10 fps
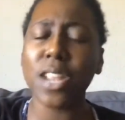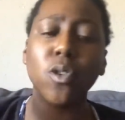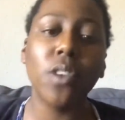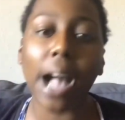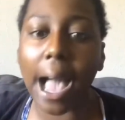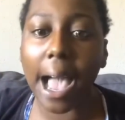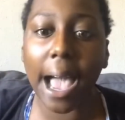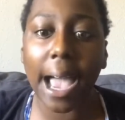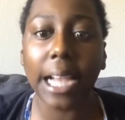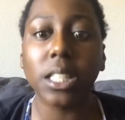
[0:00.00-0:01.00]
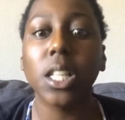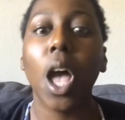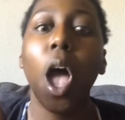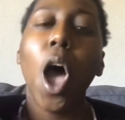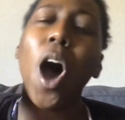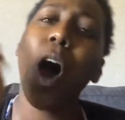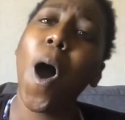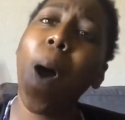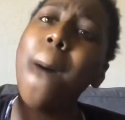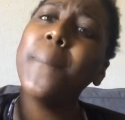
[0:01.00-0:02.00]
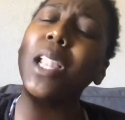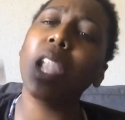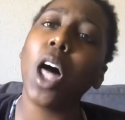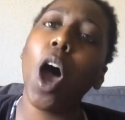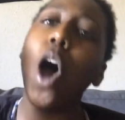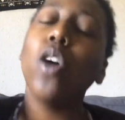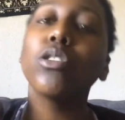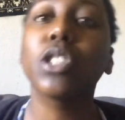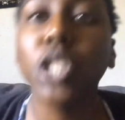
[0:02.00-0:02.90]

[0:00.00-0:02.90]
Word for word: you guys, Home Alone